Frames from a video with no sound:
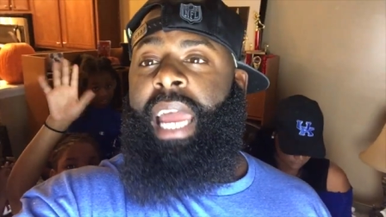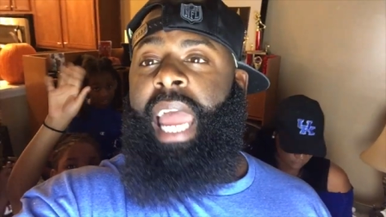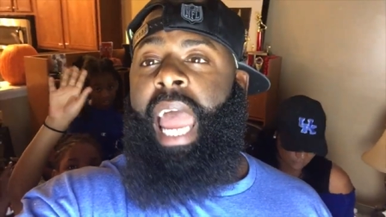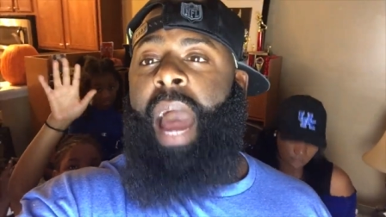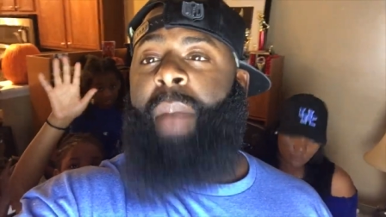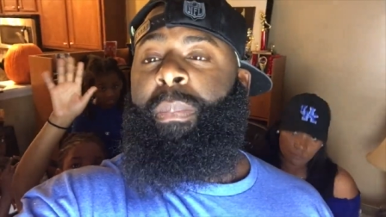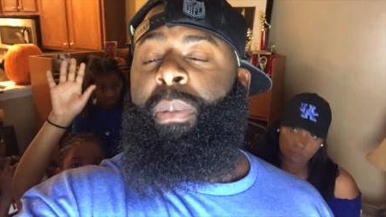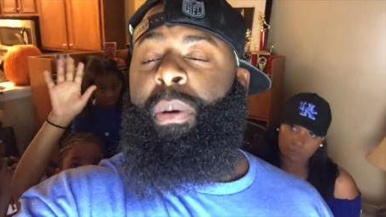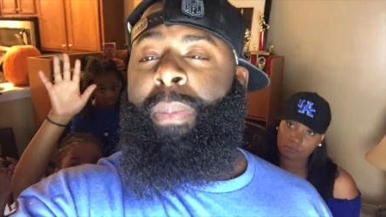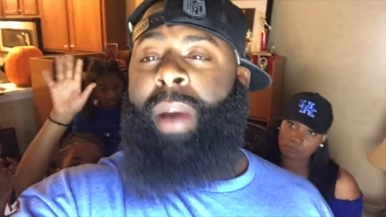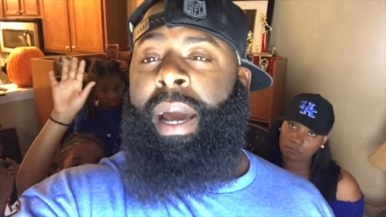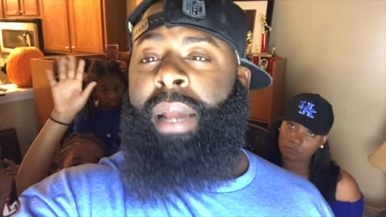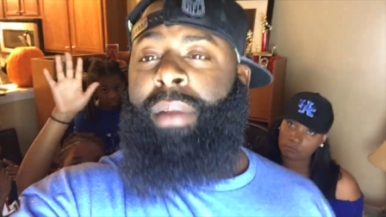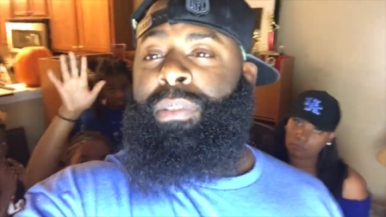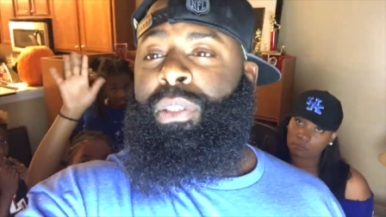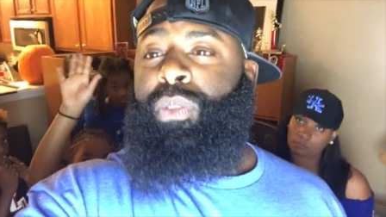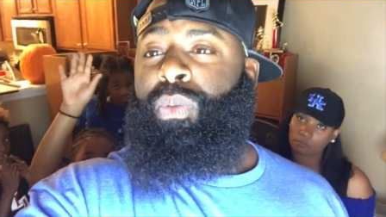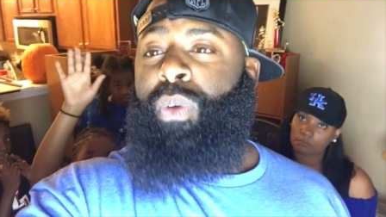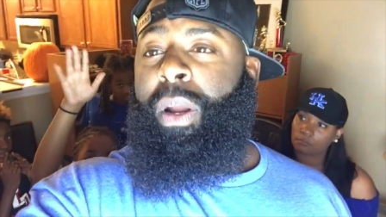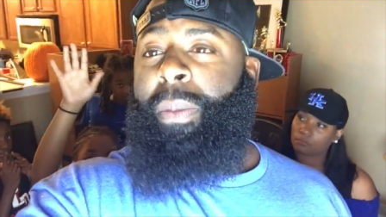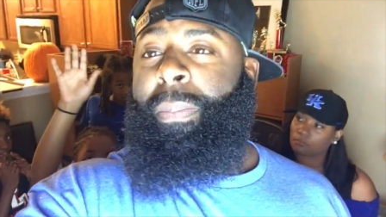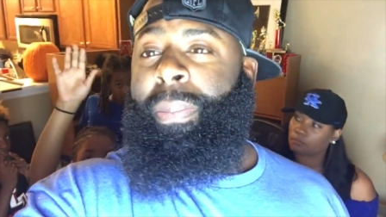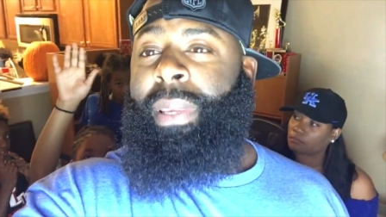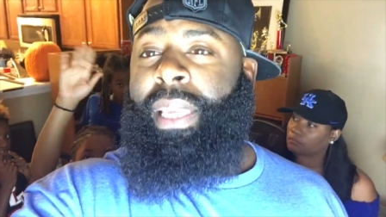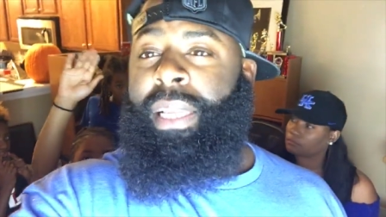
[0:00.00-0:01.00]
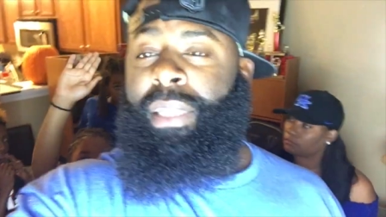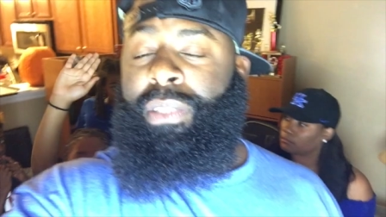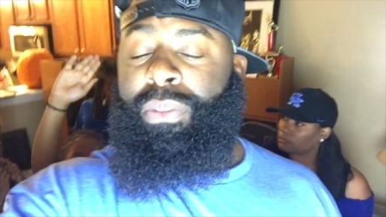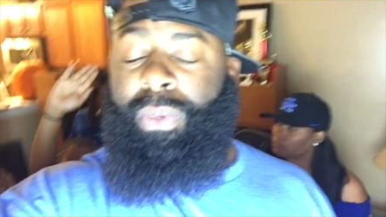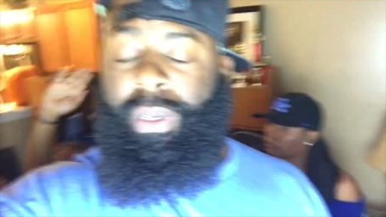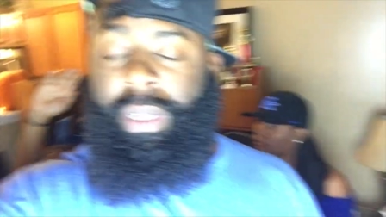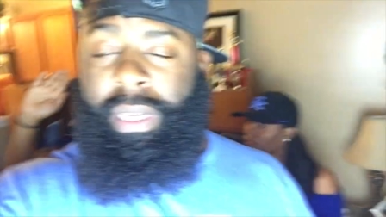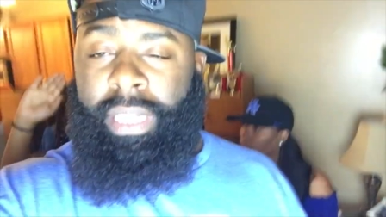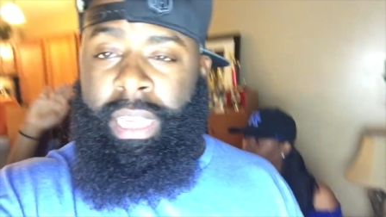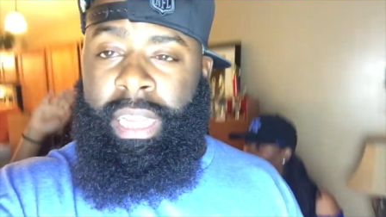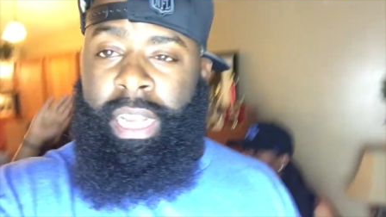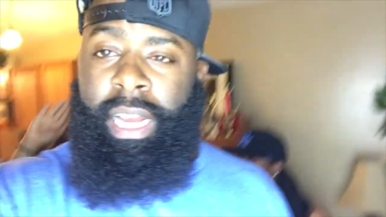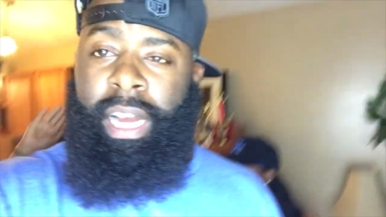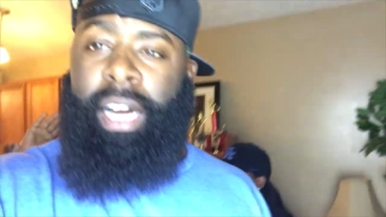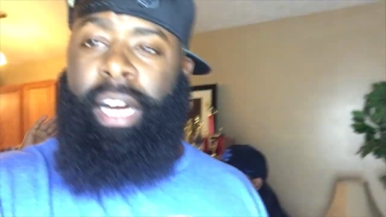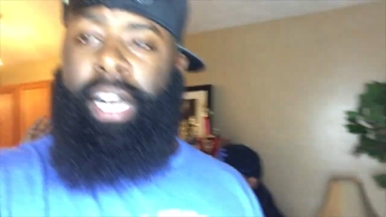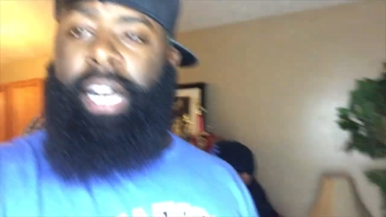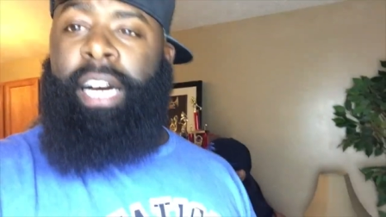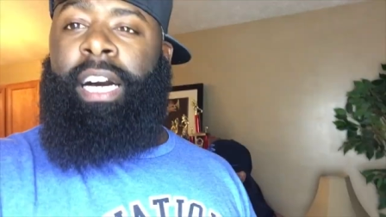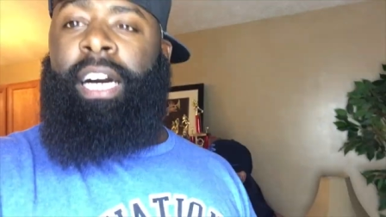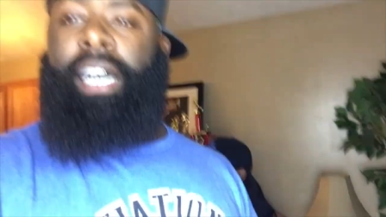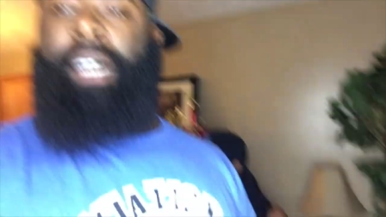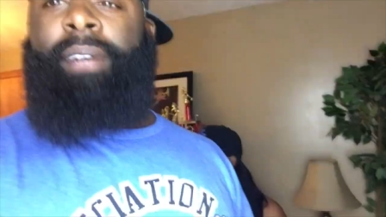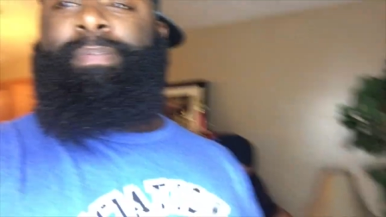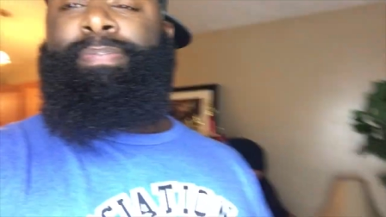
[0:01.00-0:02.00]
Apple bottom sweatpants.
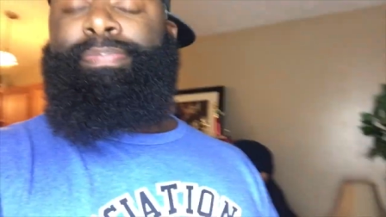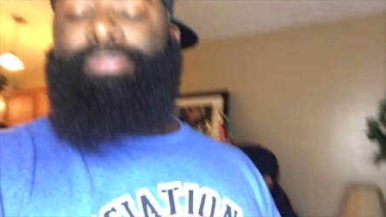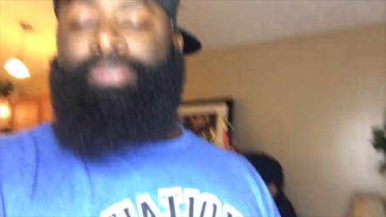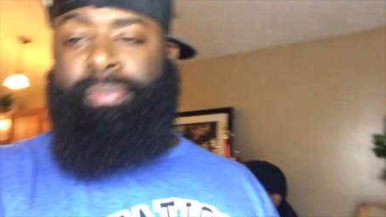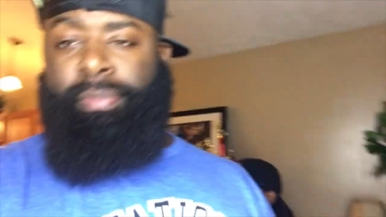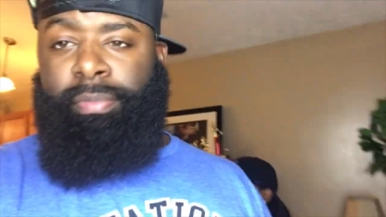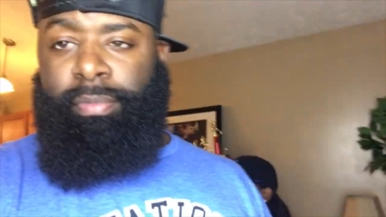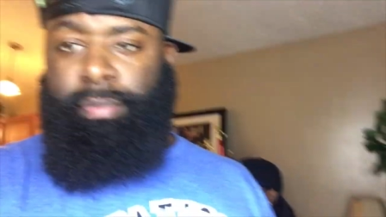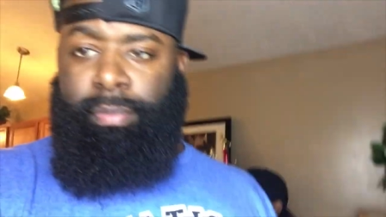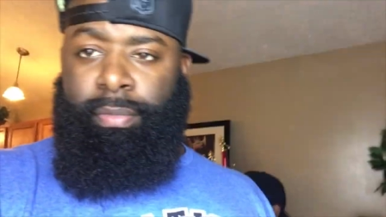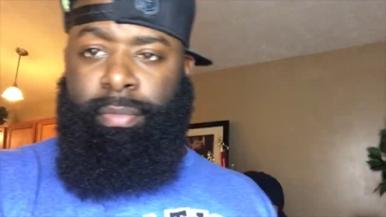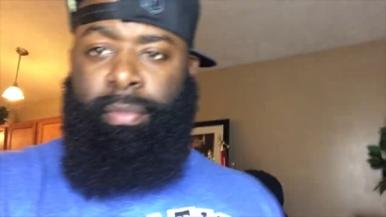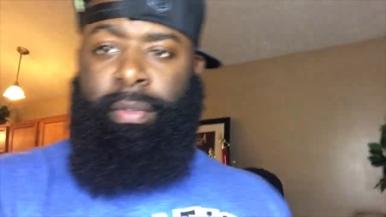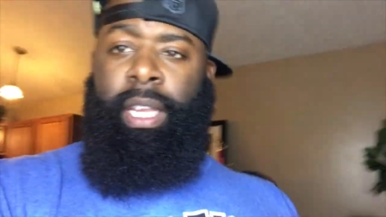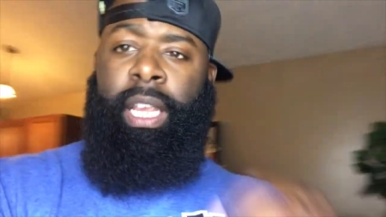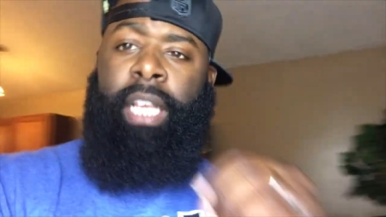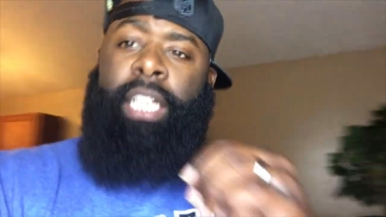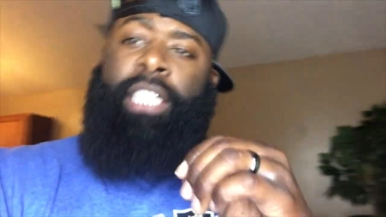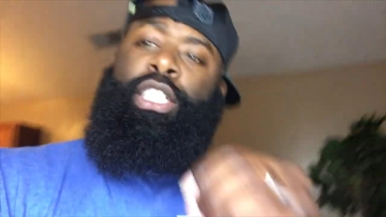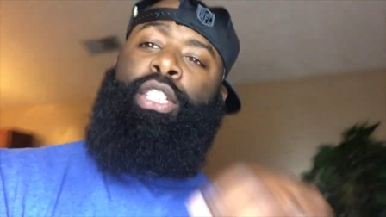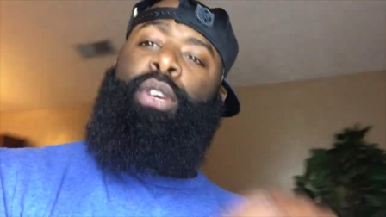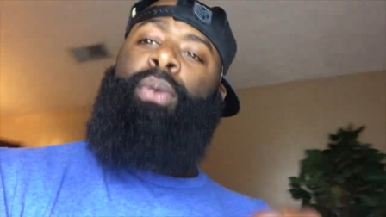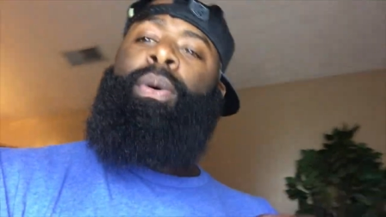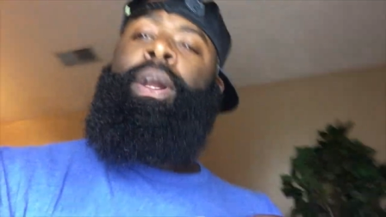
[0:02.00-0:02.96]
Uh, so